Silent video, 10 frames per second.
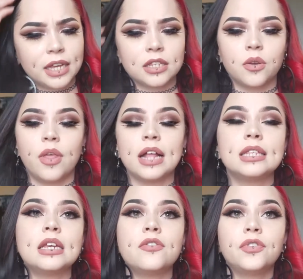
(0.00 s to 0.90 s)
So
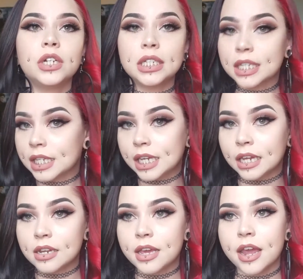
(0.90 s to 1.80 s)
that's it for
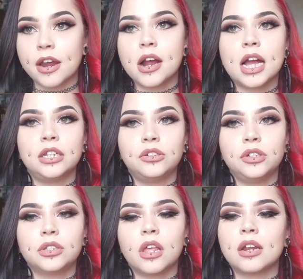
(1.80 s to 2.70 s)
skincare. I do
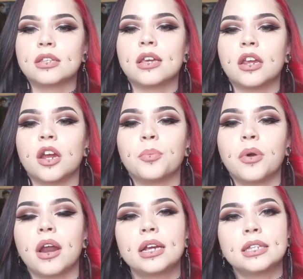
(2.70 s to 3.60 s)
use a lot of skincare
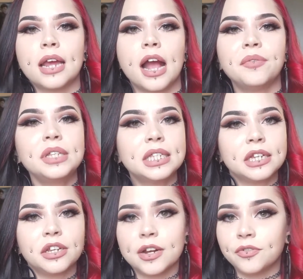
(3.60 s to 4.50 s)
products, and I have a
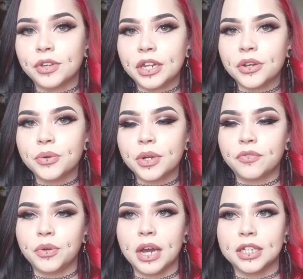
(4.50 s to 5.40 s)
skincare video
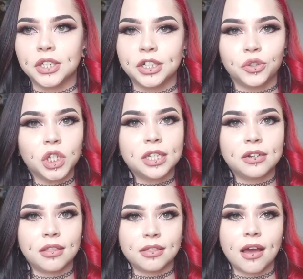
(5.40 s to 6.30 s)
if you guys are interested
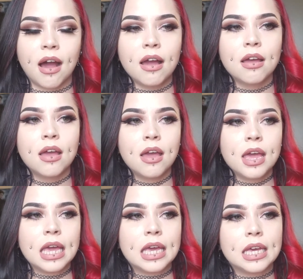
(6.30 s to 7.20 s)
in that.
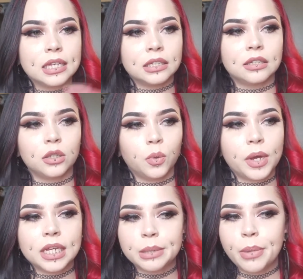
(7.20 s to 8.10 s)
It is a little
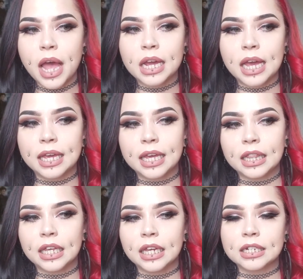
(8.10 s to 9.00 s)
ways back. I can
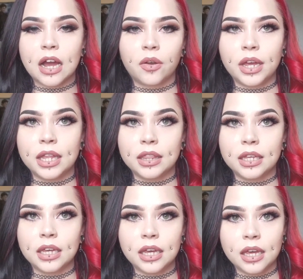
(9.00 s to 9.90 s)
link it down in
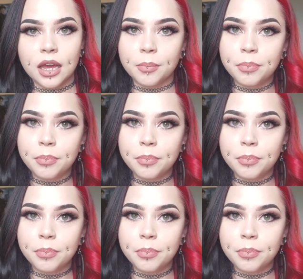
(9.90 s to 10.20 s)
the